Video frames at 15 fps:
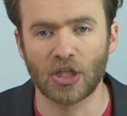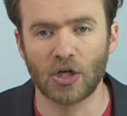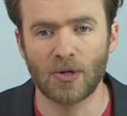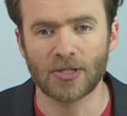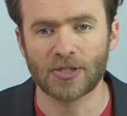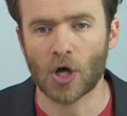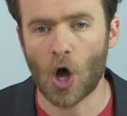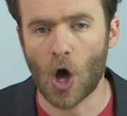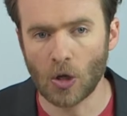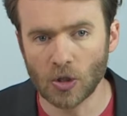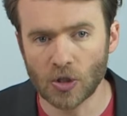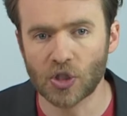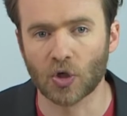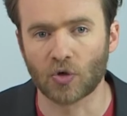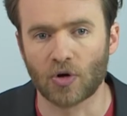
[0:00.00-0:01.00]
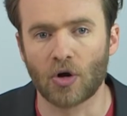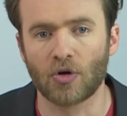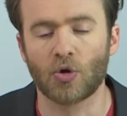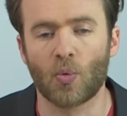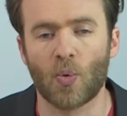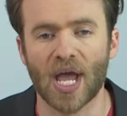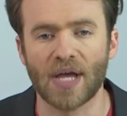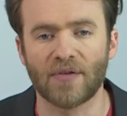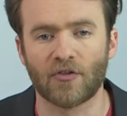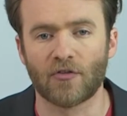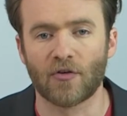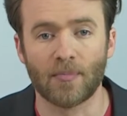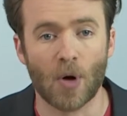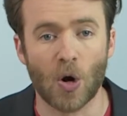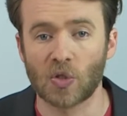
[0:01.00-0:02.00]
Louis also rode the wave of
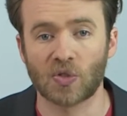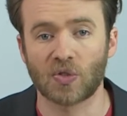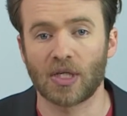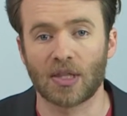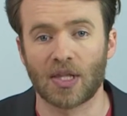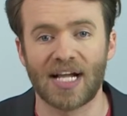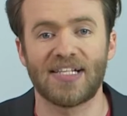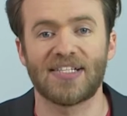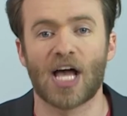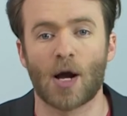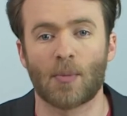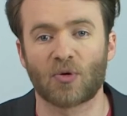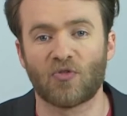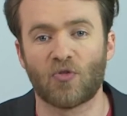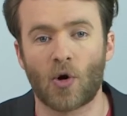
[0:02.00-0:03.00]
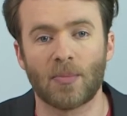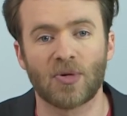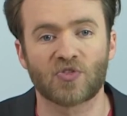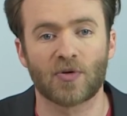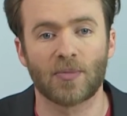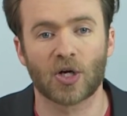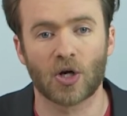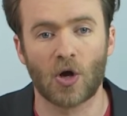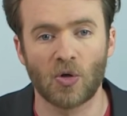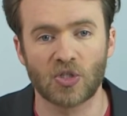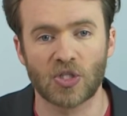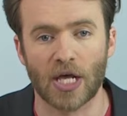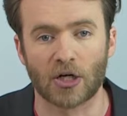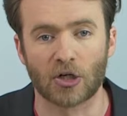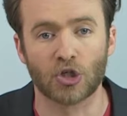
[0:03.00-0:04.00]
a mostly lights-out performance from their
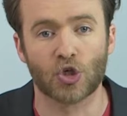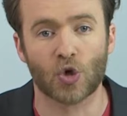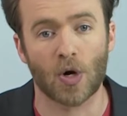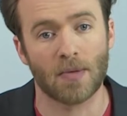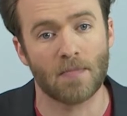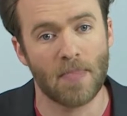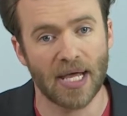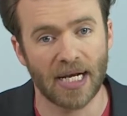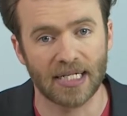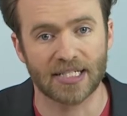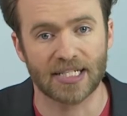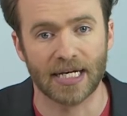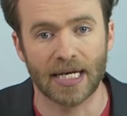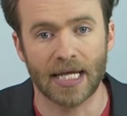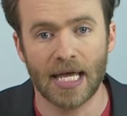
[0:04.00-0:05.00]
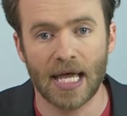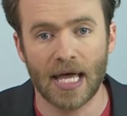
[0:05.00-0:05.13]
goaltender, Jordan Binnington.